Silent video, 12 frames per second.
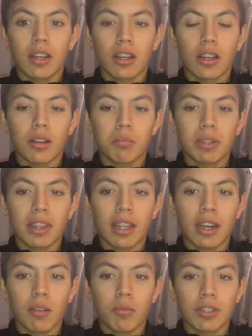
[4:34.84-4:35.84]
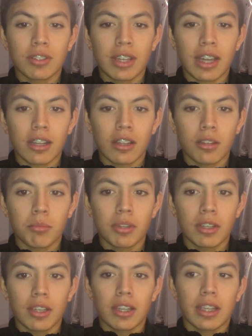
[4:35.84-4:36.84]
Uh, but then I went to that club
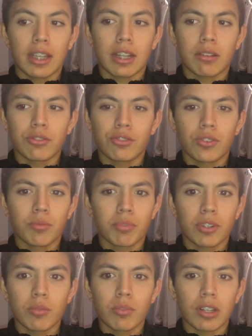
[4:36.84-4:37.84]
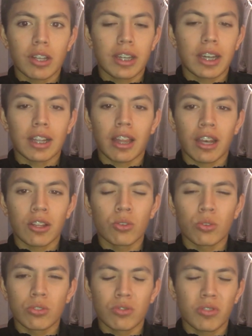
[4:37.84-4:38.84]
and I was doing pretty well. I got a lot of
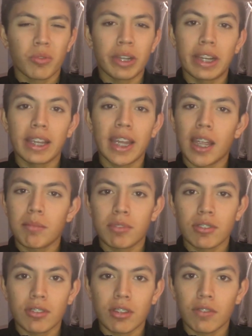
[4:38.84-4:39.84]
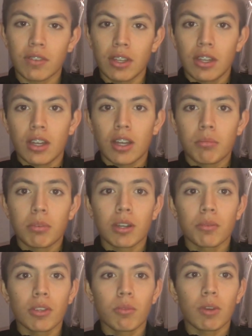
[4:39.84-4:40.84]
goals and winning games and stuff. Uh, but I
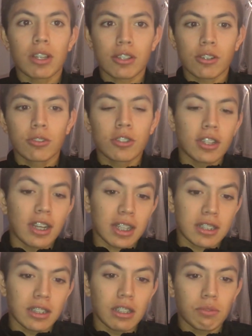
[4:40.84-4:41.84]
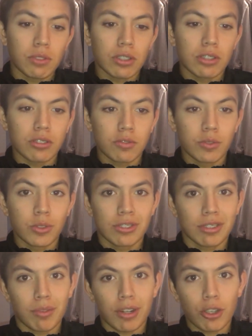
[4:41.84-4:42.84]
really wanted to go to the next level because of
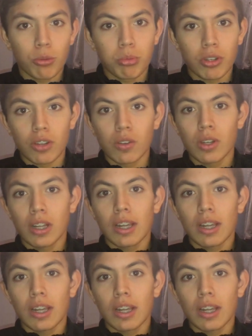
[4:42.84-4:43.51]
course I want to go pro.